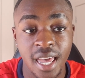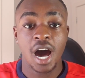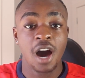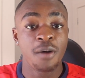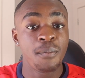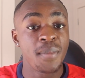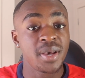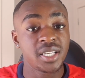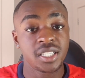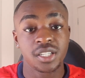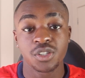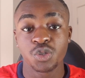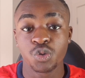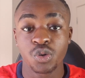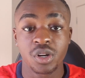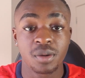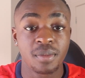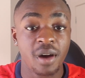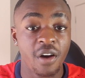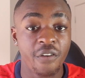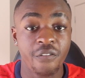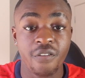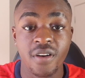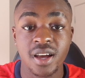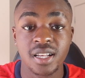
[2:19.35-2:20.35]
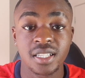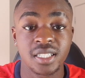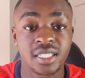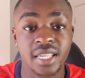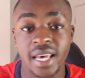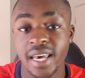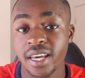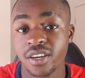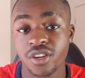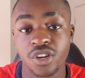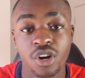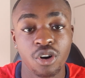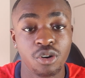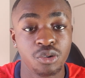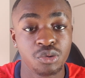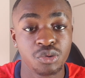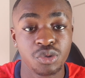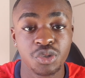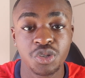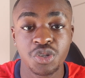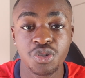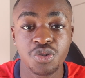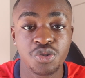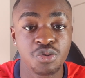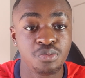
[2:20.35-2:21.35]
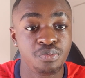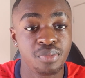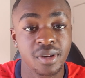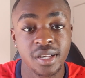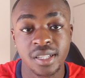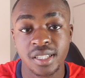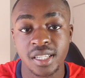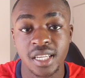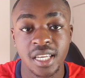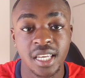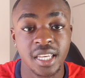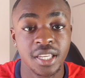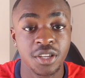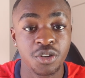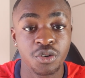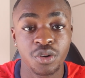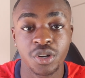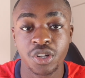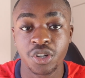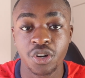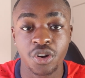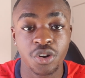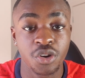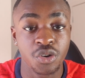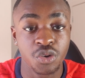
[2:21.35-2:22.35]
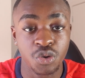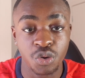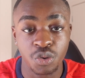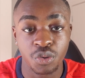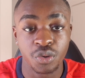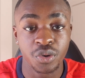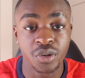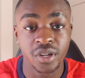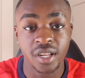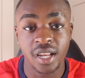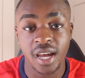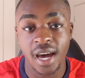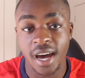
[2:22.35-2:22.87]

I'll message one of my friends saying, yo, you busy? You wanna go to Norwood?